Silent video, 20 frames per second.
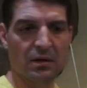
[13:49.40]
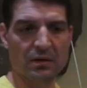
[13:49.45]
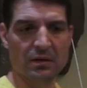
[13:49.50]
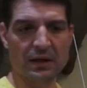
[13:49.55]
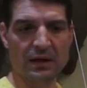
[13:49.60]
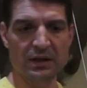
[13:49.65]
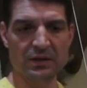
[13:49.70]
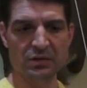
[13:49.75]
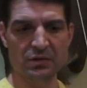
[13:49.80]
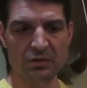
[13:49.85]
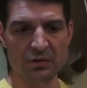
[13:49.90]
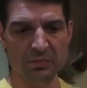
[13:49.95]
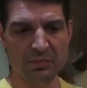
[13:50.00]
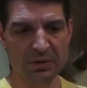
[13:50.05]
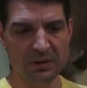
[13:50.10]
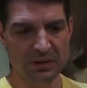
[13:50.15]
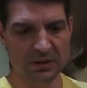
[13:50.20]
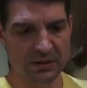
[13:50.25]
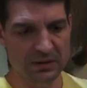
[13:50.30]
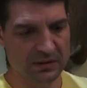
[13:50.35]
actual
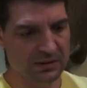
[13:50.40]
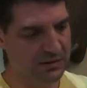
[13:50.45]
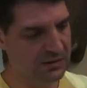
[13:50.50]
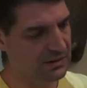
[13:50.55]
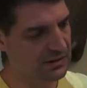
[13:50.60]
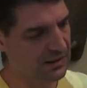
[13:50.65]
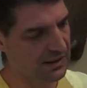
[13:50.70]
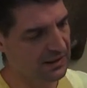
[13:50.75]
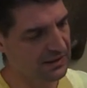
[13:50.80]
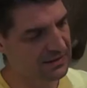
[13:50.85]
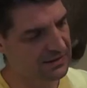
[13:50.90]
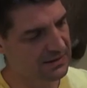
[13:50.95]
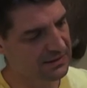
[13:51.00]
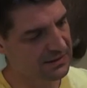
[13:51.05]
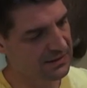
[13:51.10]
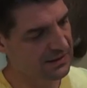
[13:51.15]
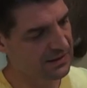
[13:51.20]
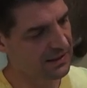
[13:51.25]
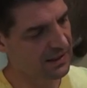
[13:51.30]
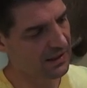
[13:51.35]
pin slides
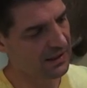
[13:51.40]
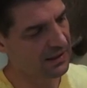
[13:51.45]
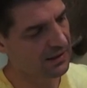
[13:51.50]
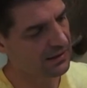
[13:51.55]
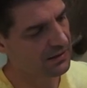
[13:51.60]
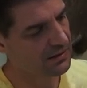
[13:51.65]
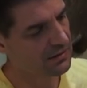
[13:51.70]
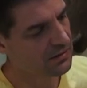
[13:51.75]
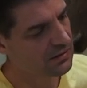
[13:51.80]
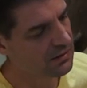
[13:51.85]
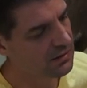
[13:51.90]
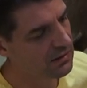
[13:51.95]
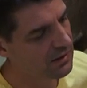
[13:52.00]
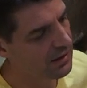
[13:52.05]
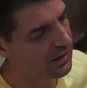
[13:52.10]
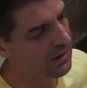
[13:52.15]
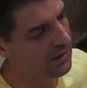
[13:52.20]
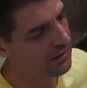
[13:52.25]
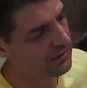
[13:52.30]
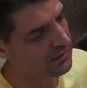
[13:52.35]
into that
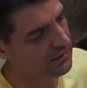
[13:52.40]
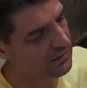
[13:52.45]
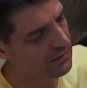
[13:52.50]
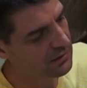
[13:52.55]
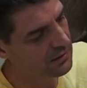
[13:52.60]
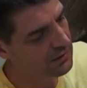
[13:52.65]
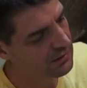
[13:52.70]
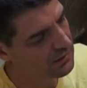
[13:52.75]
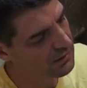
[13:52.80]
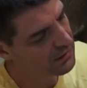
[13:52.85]
out here.